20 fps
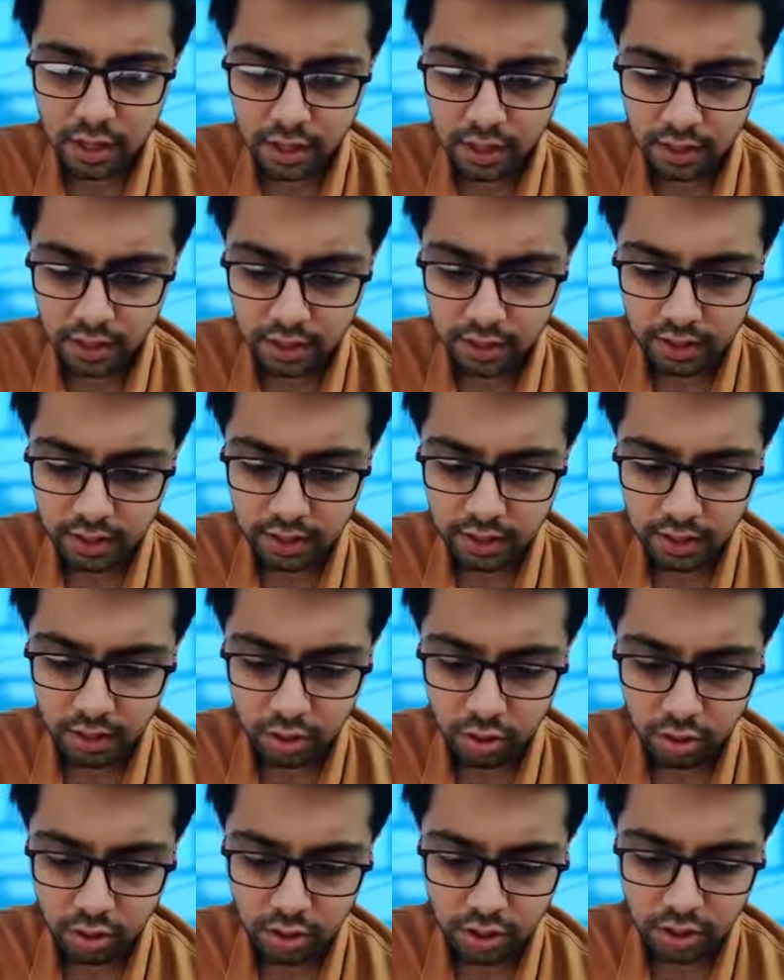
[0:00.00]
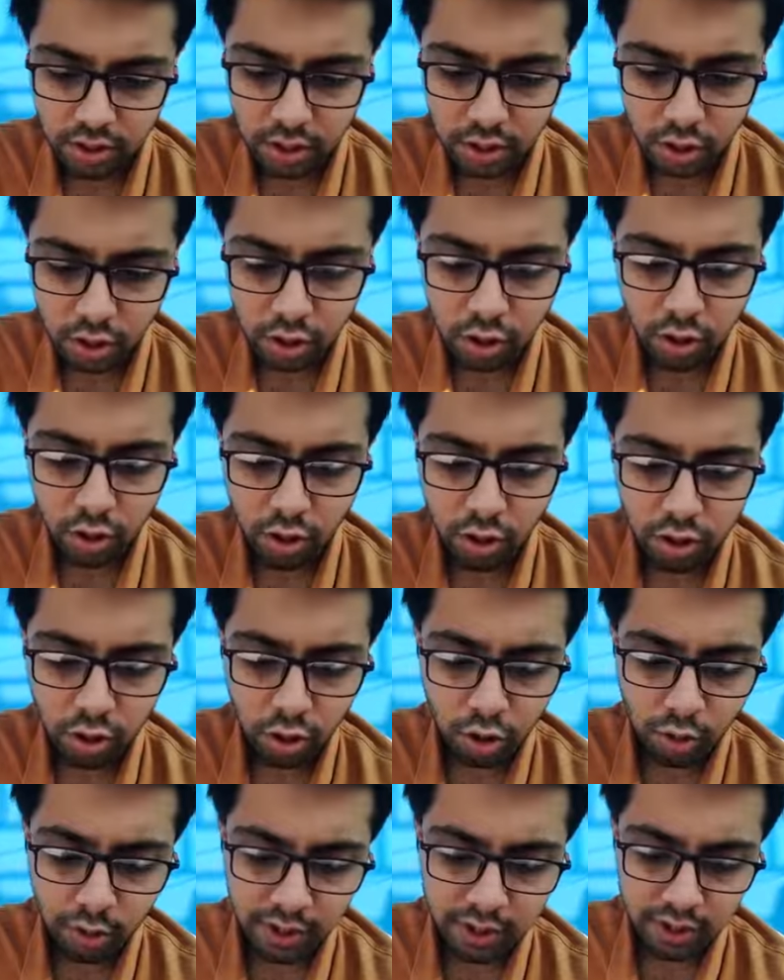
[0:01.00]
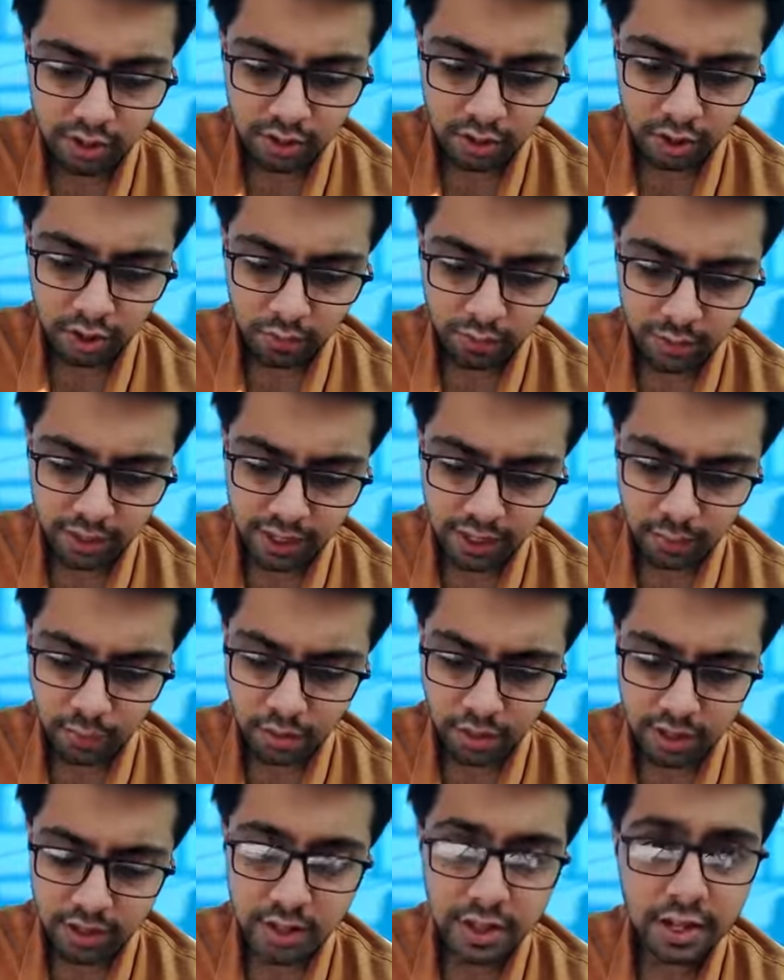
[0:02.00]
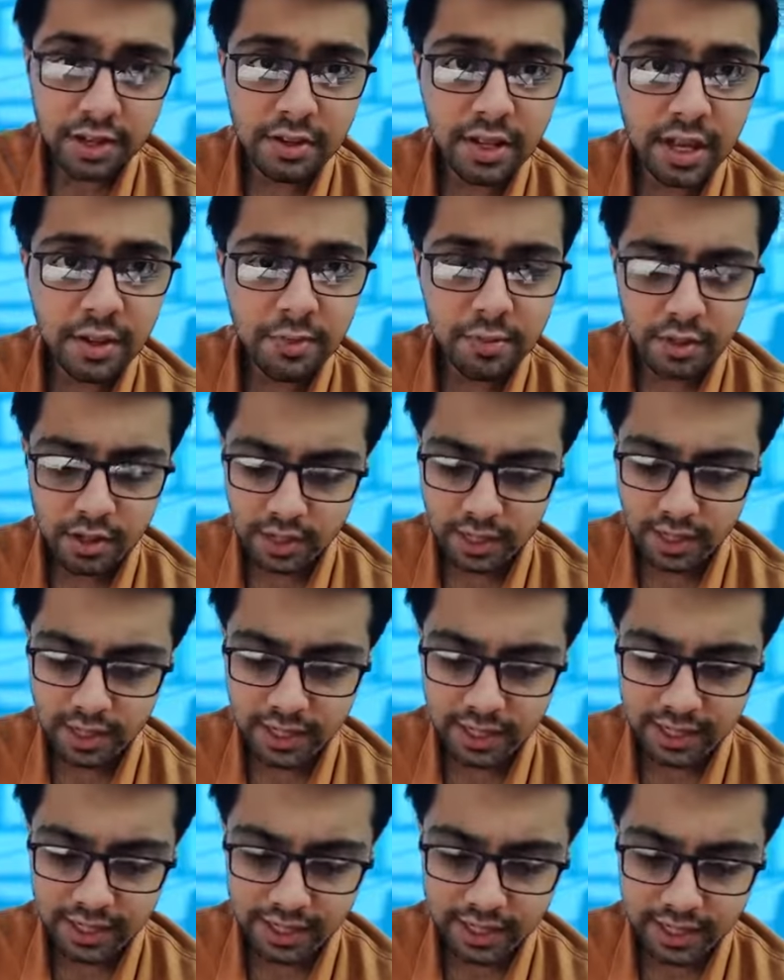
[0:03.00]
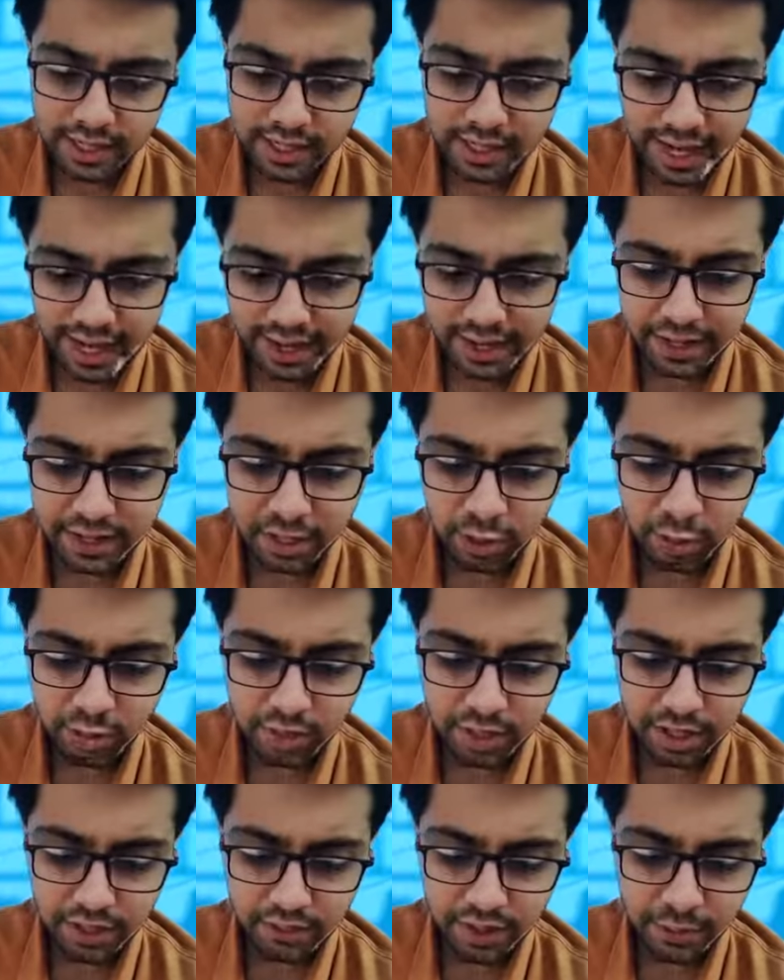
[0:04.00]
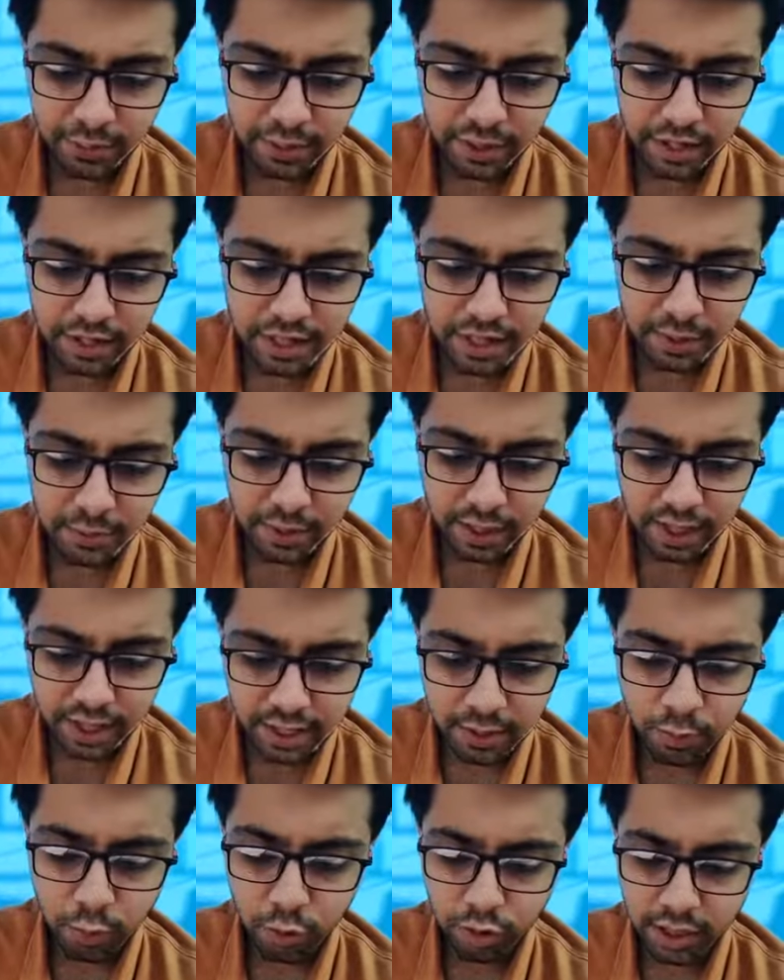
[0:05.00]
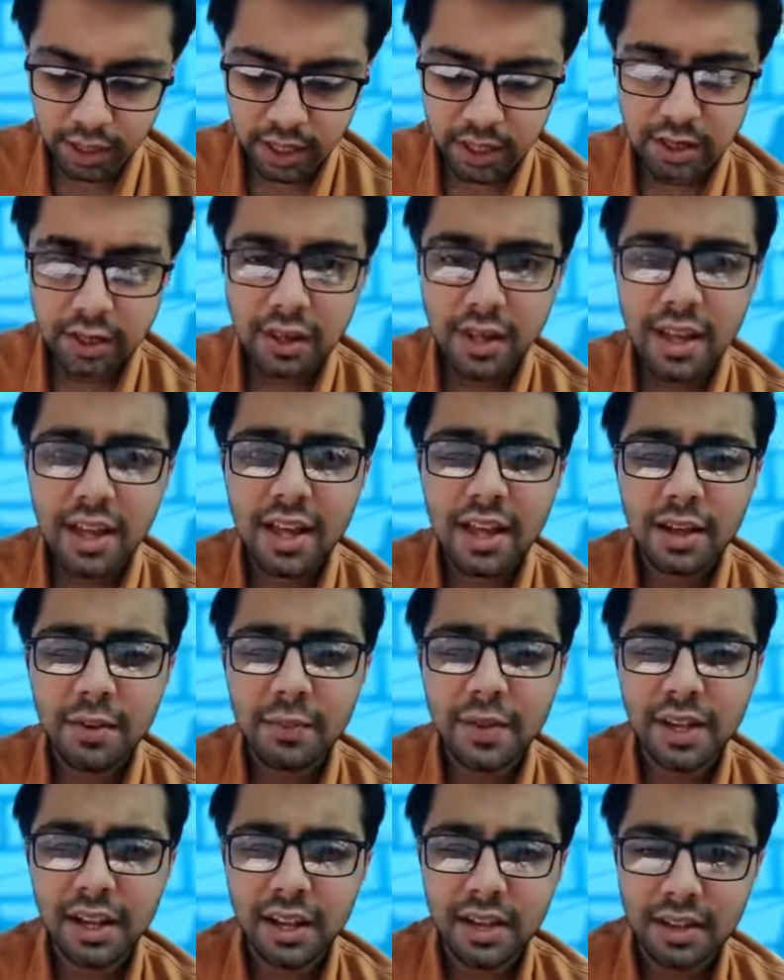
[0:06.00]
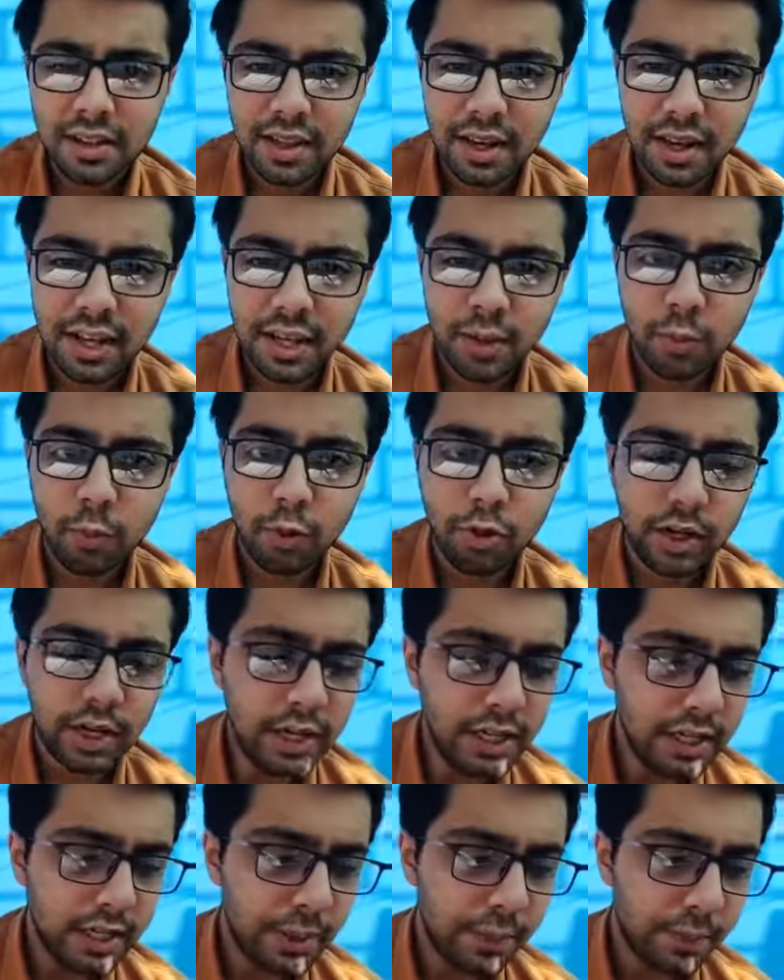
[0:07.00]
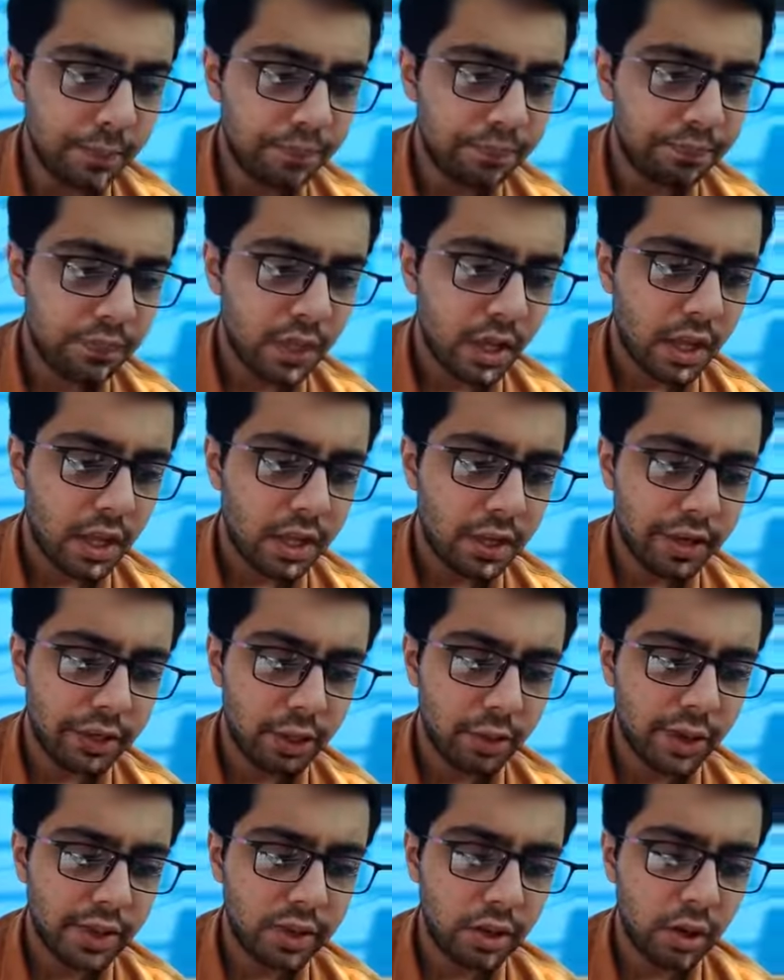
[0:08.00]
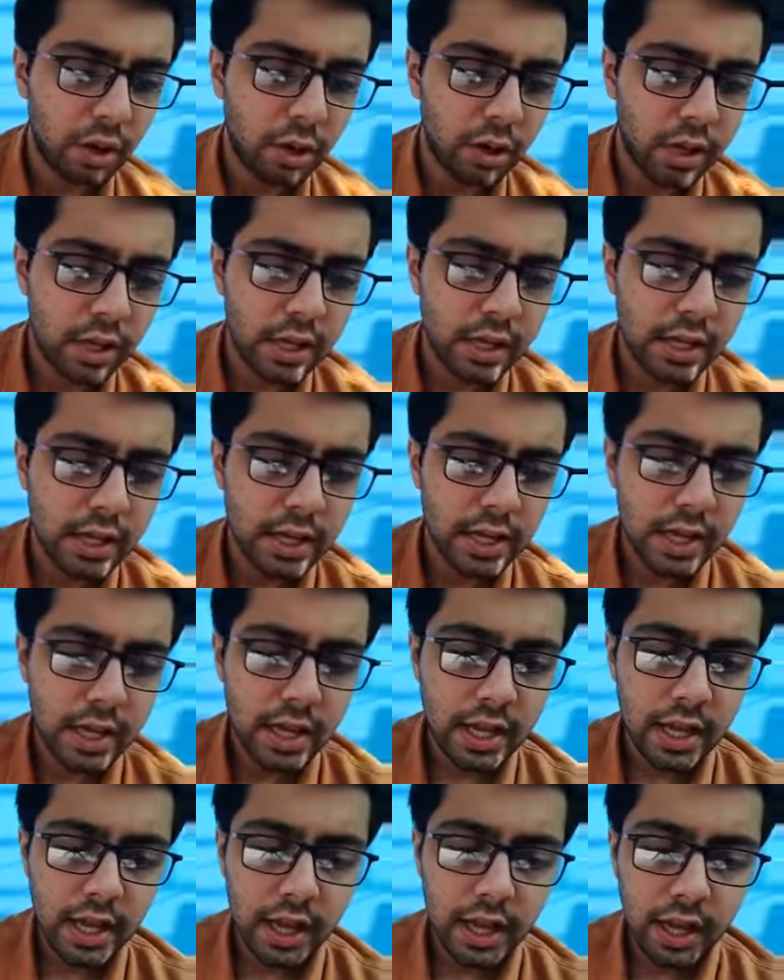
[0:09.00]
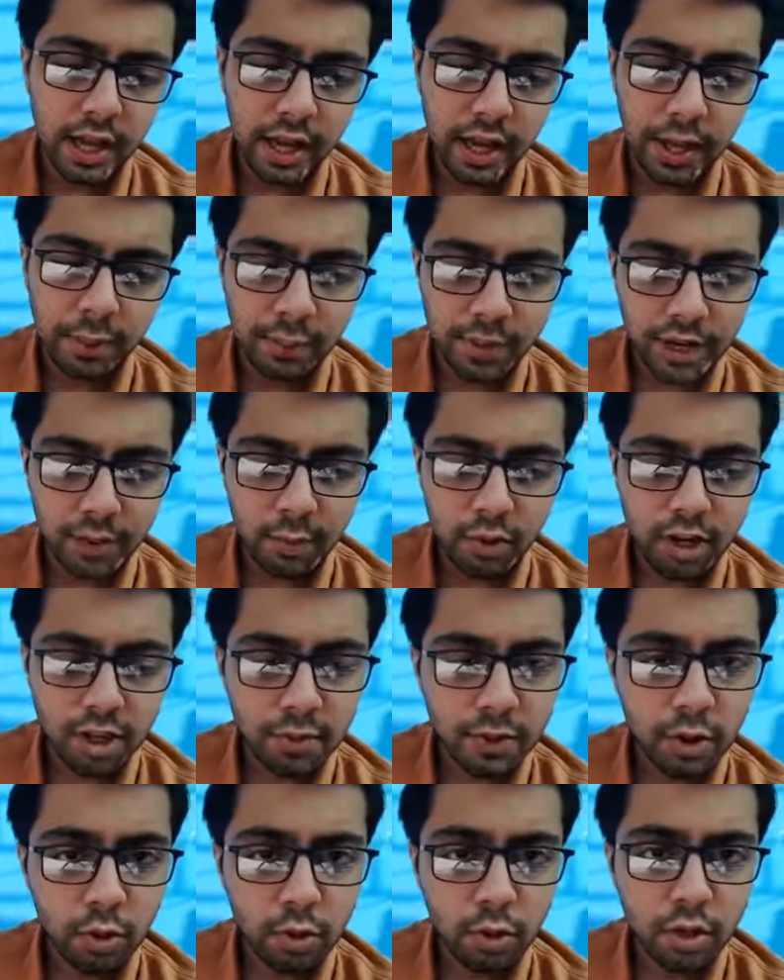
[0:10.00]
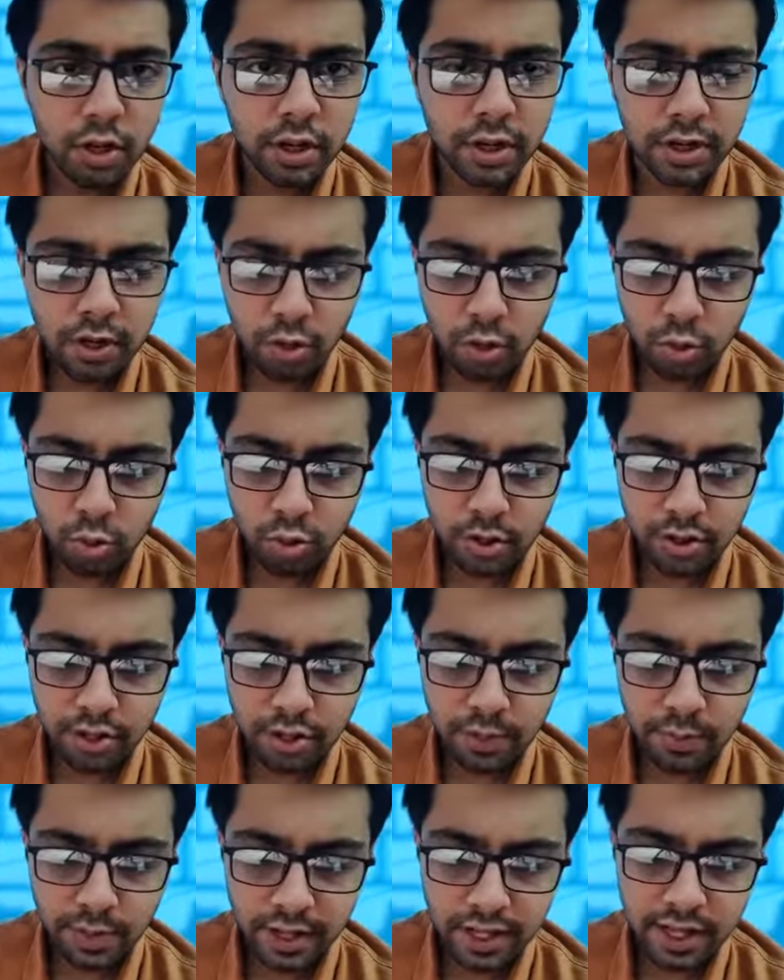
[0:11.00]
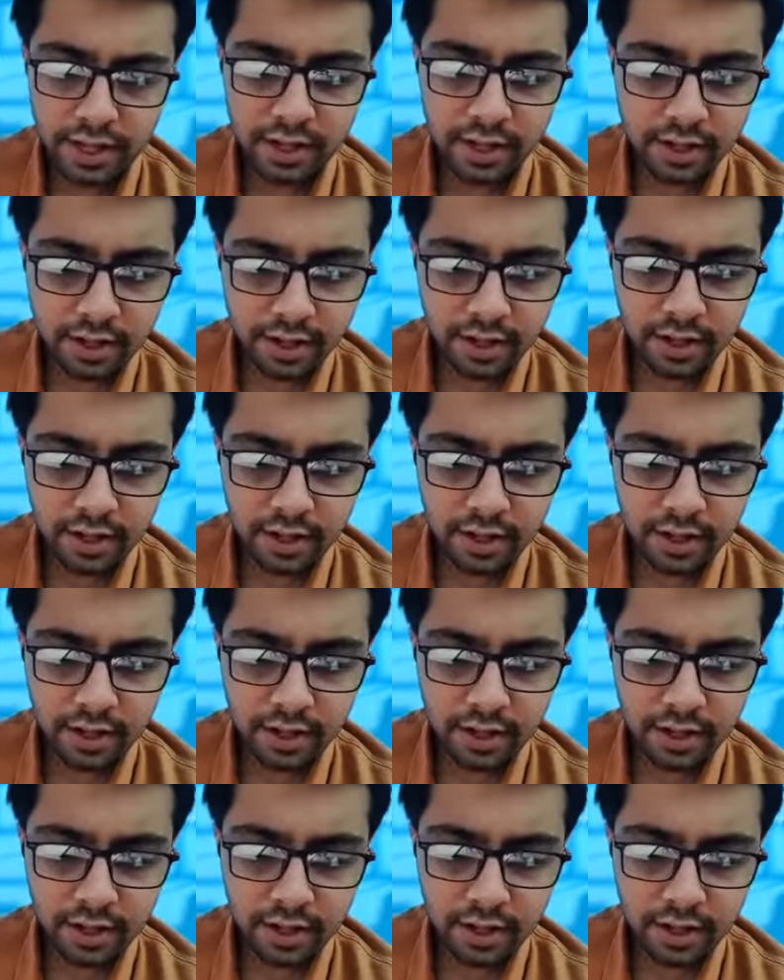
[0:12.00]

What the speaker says: it does not cause auto-induction of metabolizing enzymes. It can induce CYP enzymes, but less potent. Basically, it's a less potent keto analog, and metabolized by glucuronide conjugation, but yeah, there is